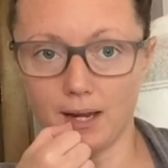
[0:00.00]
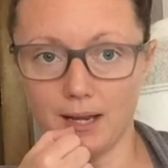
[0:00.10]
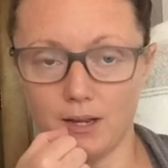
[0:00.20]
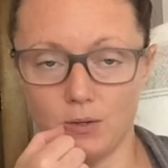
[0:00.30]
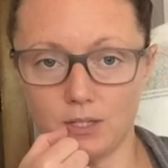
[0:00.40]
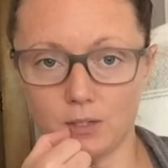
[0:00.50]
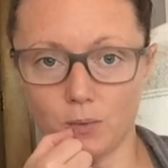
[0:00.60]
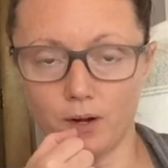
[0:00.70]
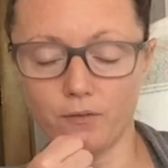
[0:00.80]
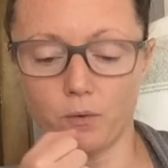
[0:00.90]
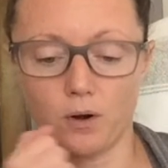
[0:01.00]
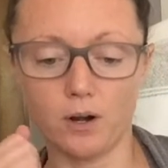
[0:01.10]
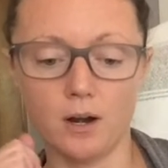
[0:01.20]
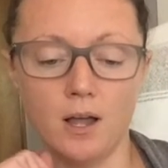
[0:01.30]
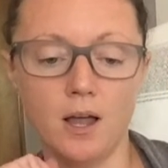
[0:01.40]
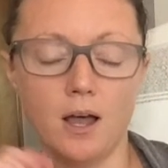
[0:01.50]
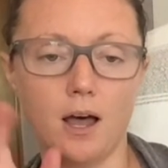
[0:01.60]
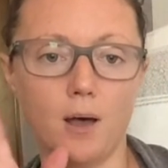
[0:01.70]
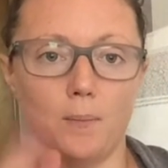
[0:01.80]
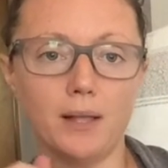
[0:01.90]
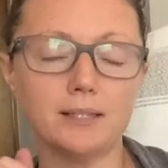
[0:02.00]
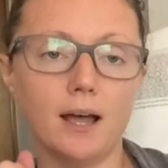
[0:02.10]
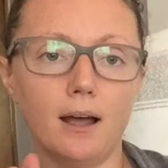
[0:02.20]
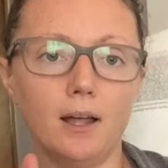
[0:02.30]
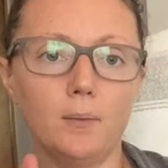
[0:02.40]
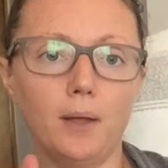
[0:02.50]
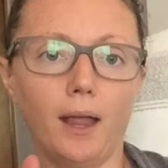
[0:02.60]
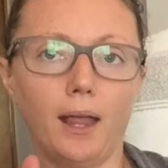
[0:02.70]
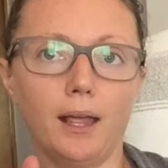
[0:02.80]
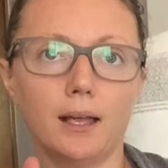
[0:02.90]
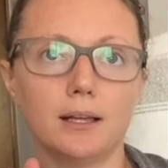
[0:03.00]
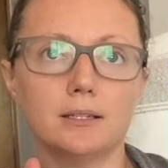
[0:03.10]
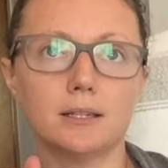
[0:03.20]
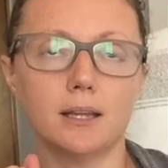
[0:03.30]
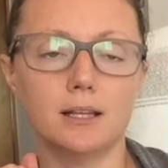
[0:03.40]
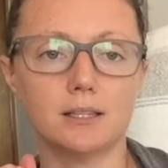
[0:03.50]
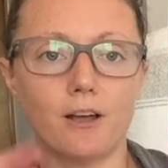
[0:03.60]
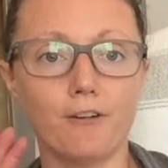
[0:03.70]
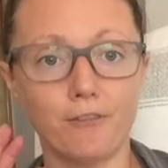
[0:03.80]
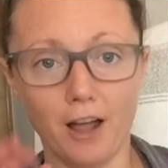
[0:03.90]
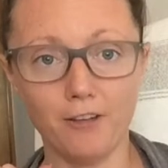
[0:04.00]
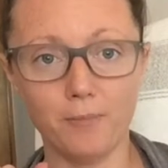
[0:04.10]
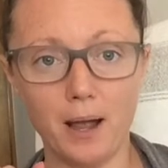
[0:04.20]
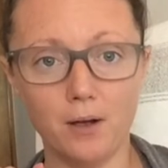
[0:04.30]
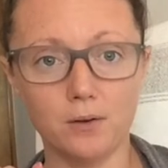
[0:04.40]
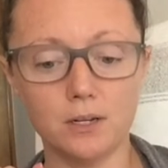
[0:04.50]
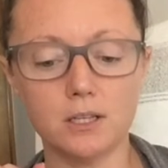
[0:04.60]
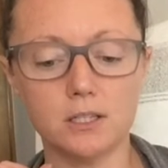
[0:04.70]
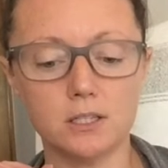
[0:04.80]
He uses one for bedtime, and it's a 5-pound,